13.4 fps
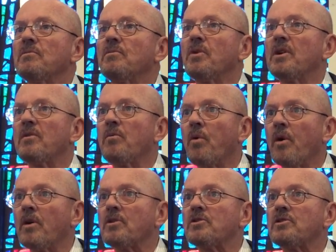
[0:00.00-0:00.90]
would have
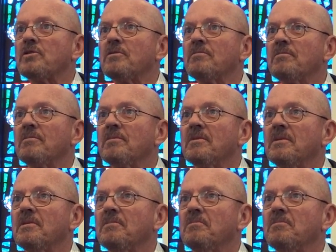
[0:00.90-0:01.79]
washed
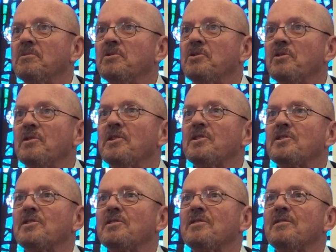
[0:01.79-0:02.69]

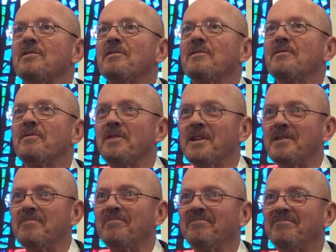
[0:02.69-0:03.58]
Judas' feet.